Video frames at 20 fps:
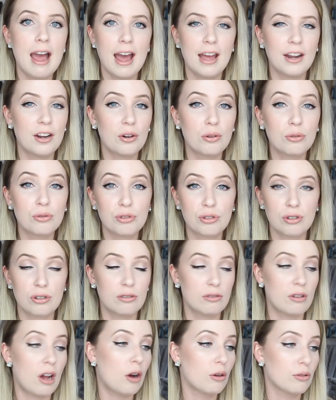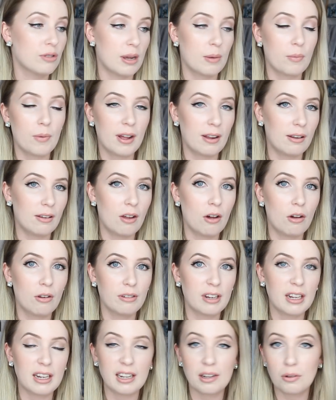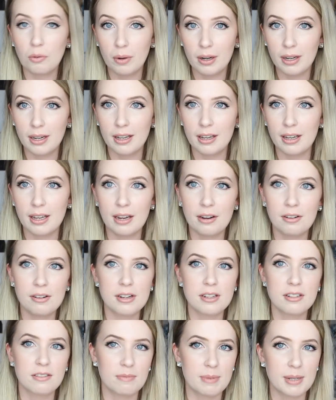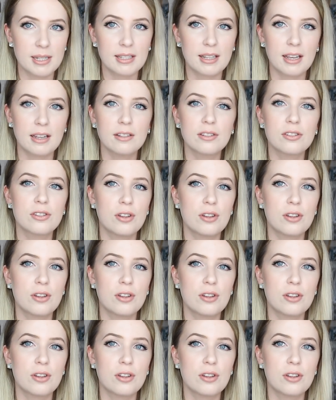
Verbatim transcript: And it also holds up well on any oilier areas of my skin.